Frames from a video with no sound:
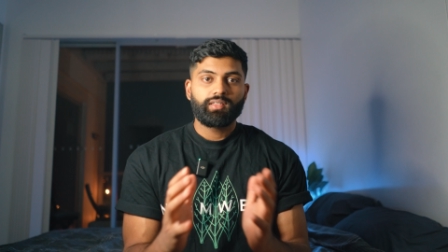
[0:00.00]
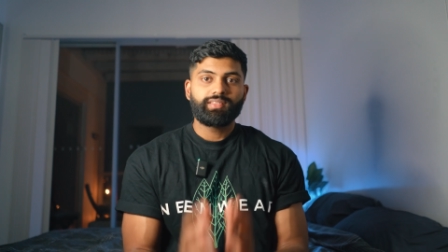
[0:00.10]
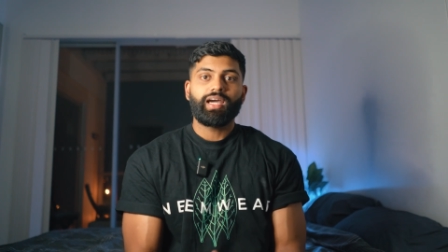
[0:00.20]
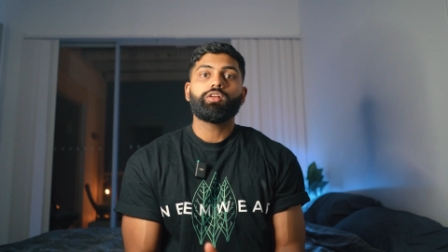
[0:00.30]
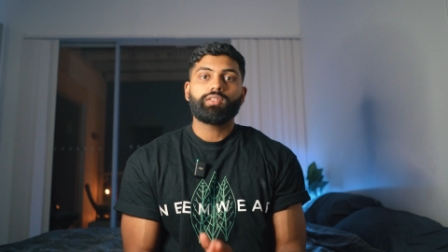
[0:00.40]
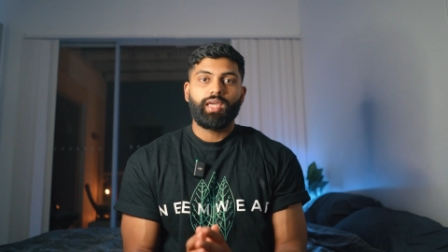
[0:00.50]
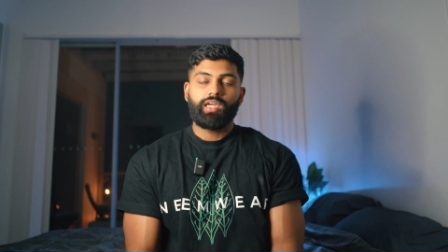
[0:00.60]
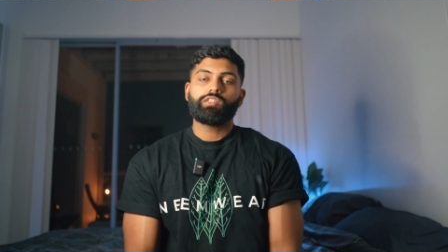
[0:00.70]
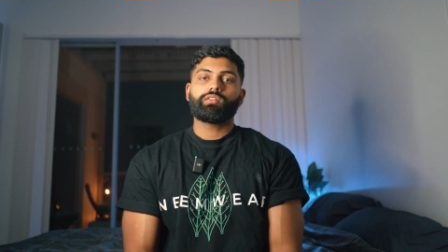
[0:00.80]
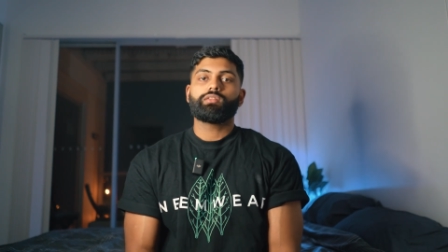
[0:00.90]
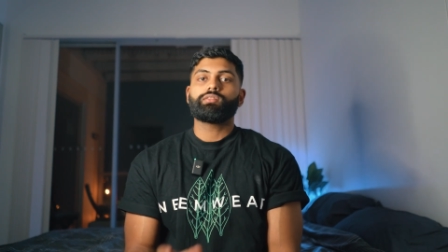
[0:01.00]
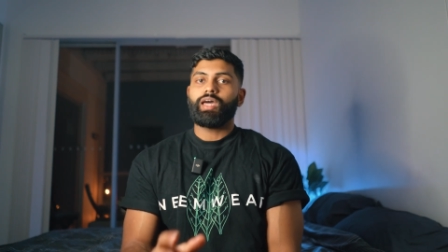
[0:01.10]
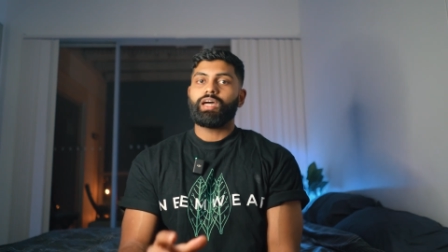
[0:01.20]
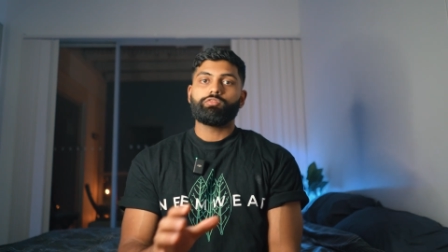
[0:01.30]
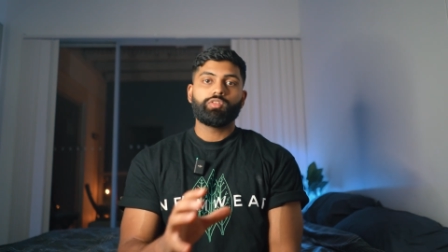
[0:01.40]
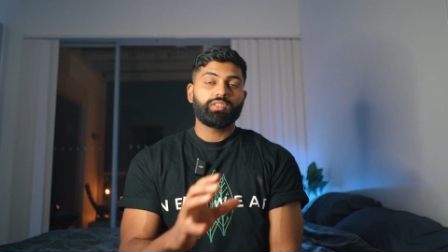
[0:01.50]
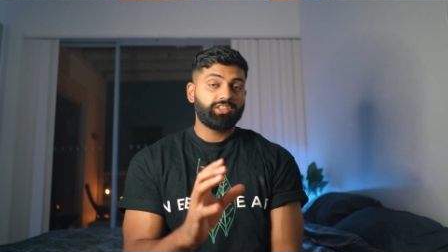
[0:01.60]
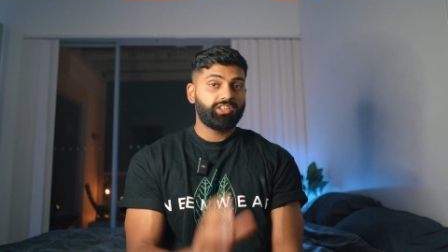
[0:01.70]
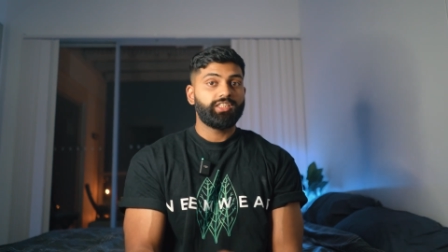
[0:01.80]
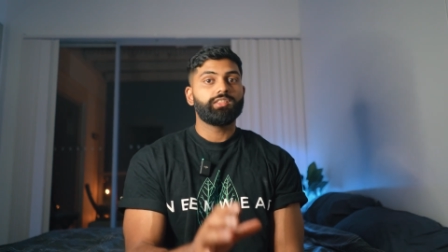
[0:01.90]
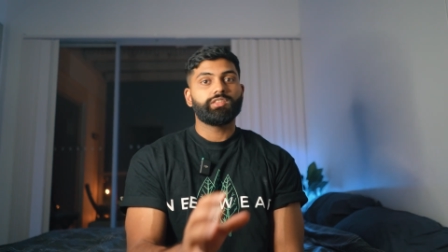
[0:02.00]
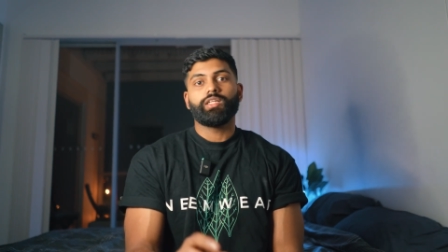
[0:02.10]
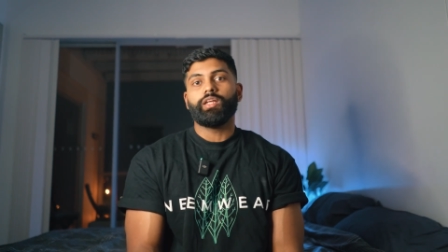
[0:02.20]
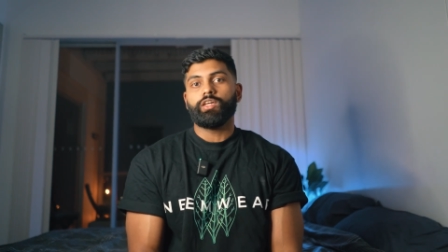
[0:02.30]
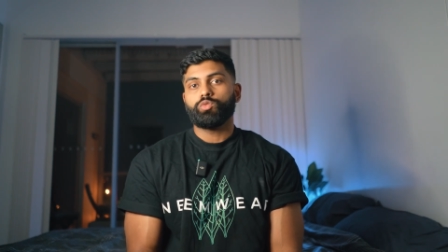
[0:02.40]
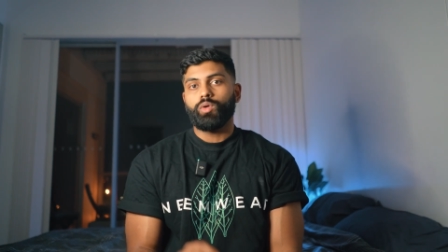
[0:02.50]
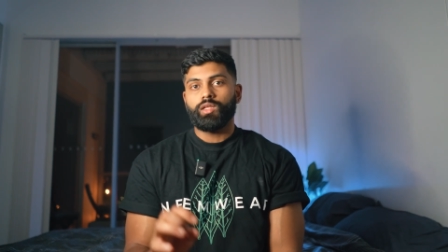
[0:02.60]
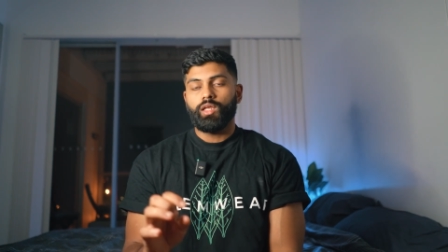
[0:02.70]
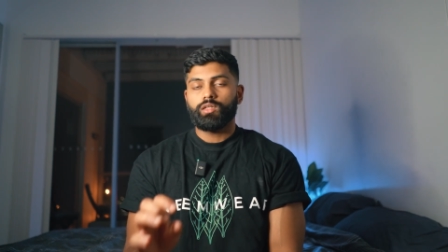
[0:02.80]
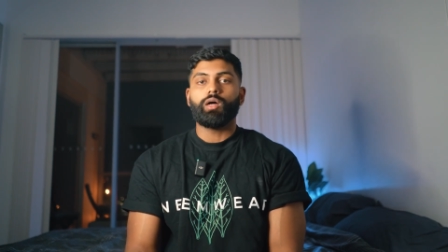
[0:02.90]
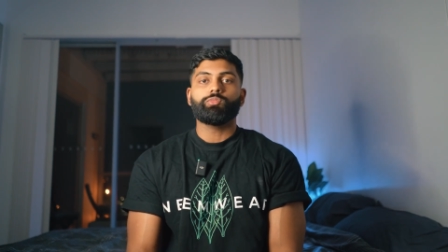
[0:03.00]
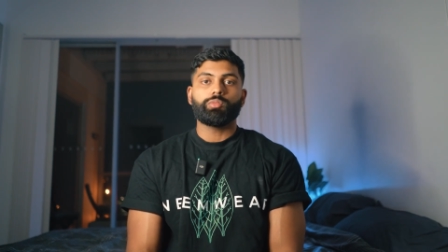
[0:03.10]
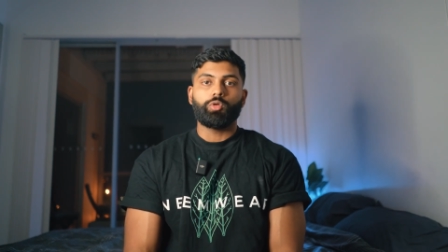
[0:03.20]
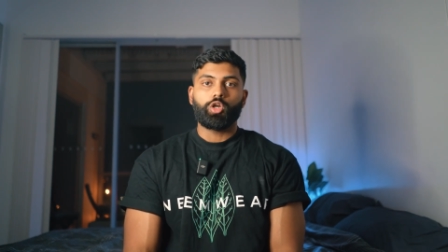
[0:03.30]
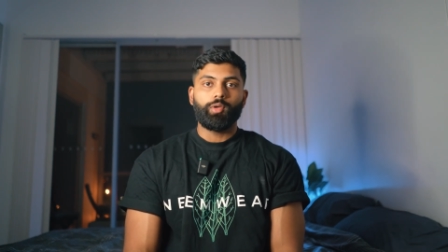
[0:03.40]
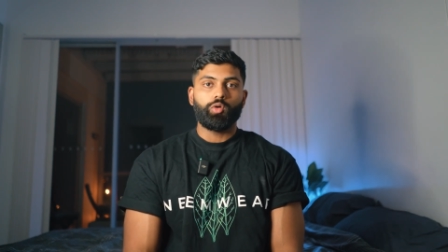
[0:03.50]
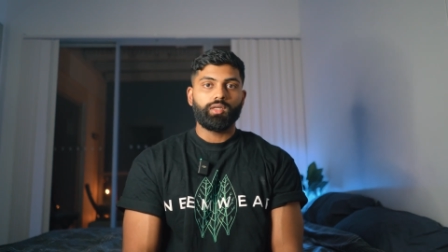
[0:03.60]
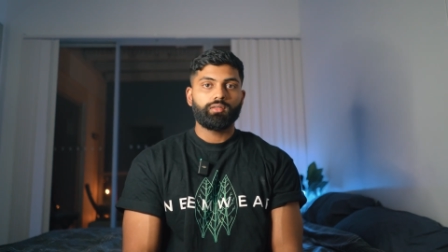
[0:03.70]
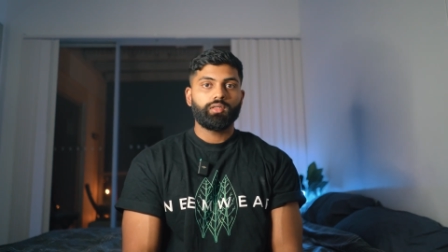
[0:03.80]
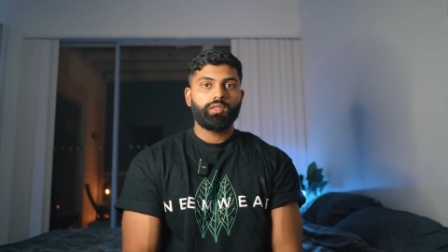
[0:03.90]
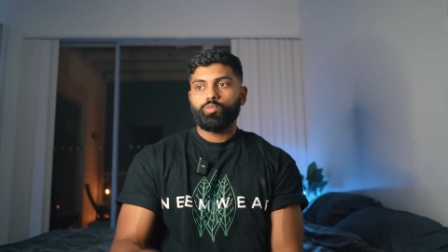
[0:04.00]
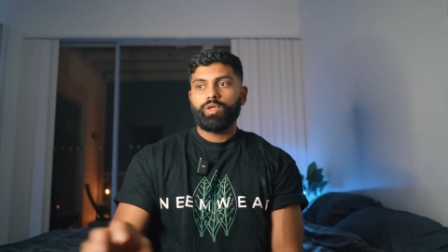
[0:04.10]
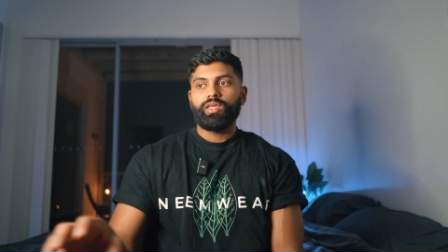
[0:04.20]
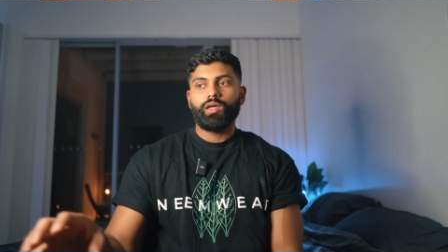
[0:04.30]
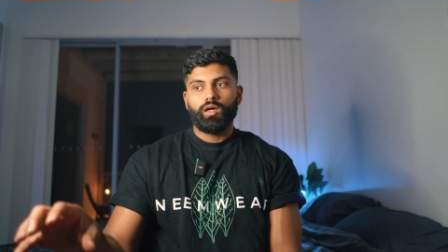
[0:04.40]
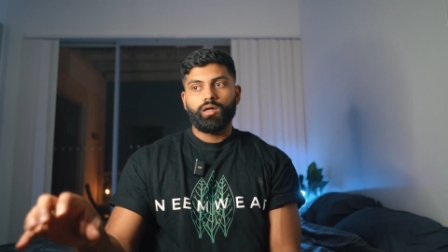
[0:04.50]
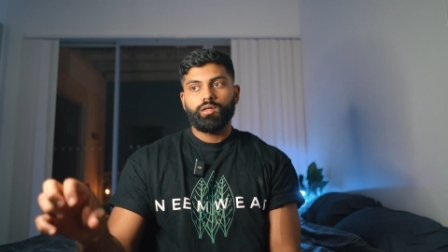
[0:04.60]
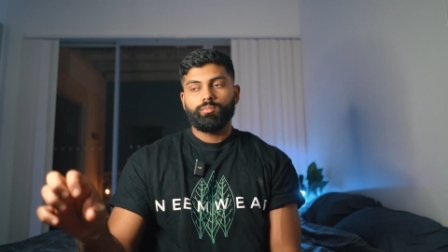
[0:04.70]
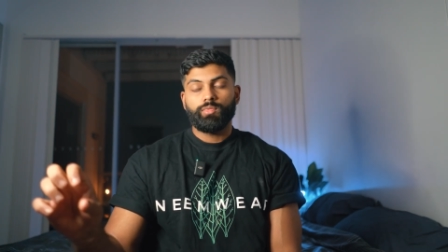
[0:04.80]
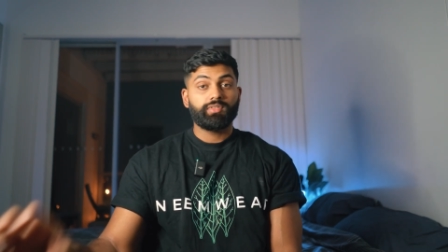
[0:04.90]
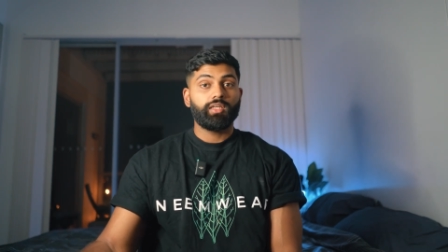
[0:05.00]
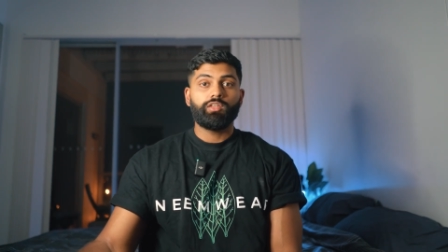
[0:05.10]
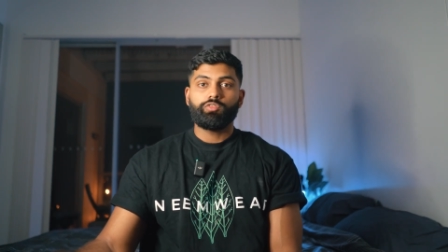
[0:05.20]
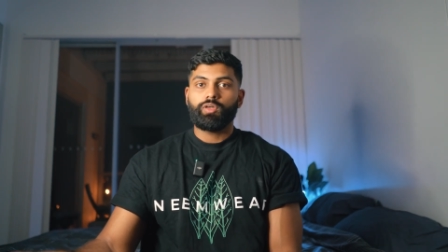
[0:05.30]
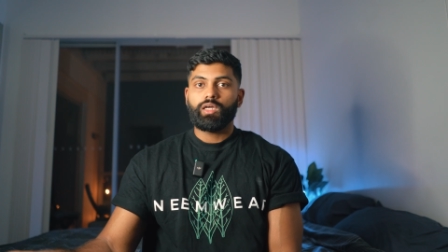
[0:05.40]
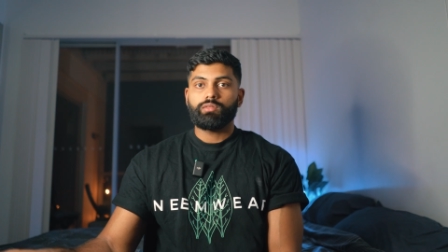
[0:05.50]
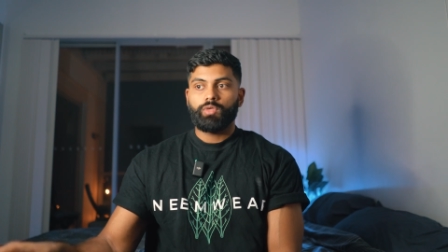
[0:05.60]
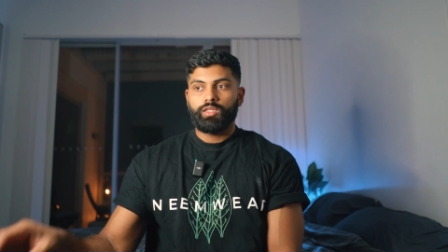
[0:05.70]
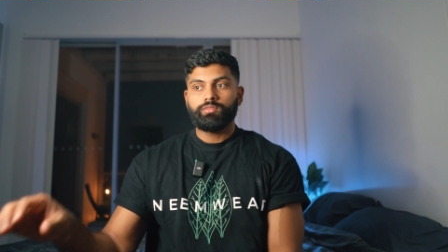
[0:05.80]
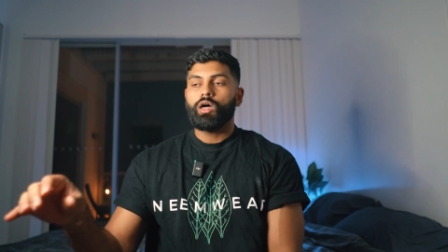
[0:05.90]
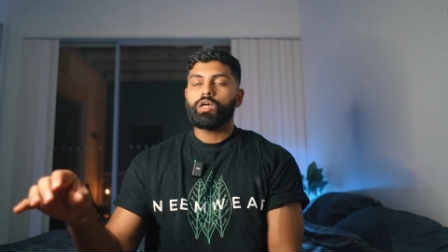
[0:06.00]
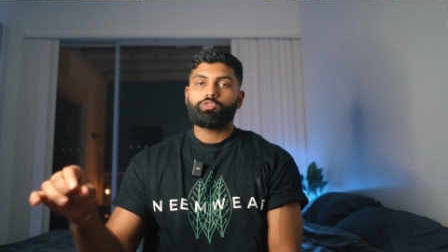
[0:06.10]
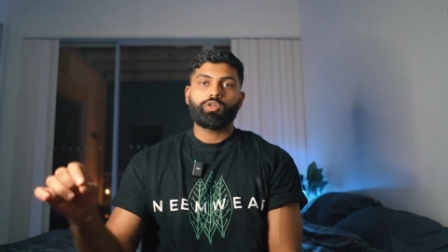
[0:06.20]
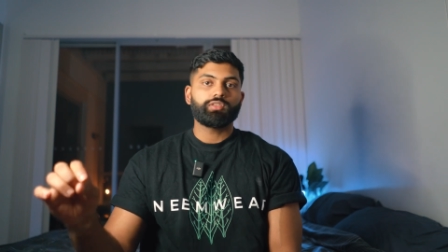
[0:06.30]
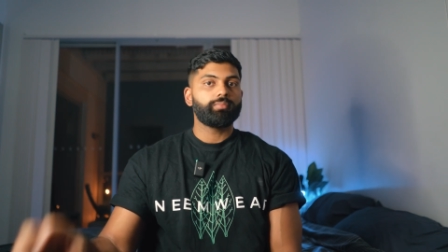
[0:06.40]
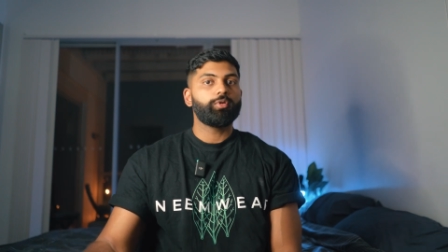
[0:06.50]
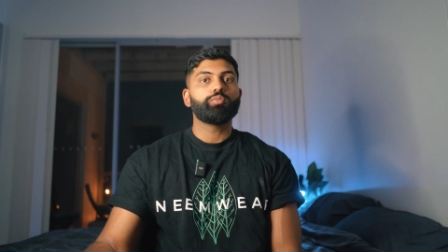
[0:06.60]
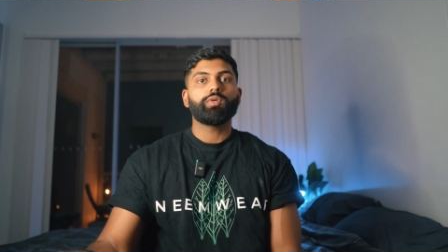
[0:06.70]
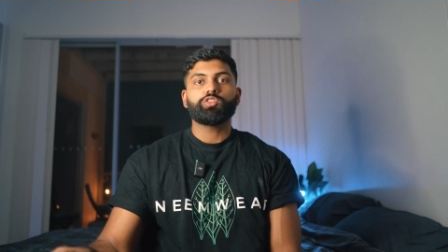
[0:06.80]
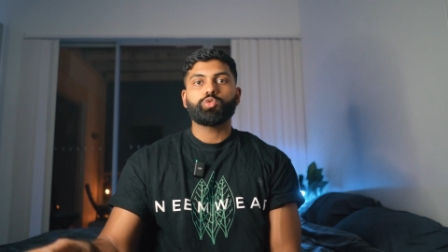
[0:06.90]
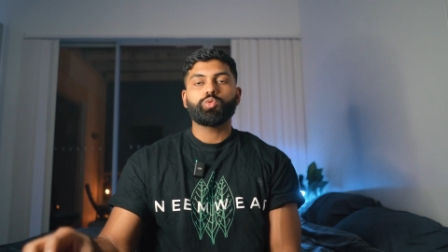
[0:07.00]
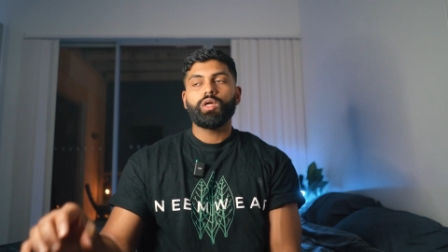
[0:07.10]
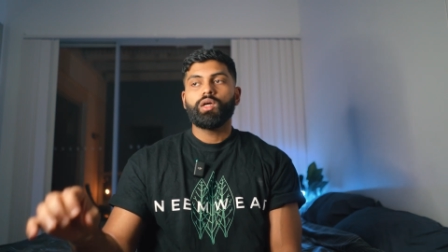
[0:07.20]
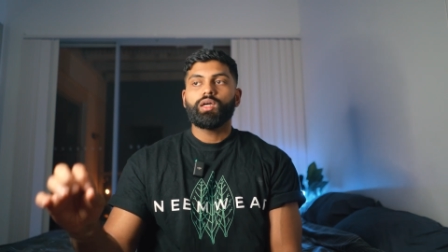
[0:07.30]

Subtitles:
South Asians have shit genetics when it comes to bodybuilding. We are skinny fat. It's hard for us to build muscle.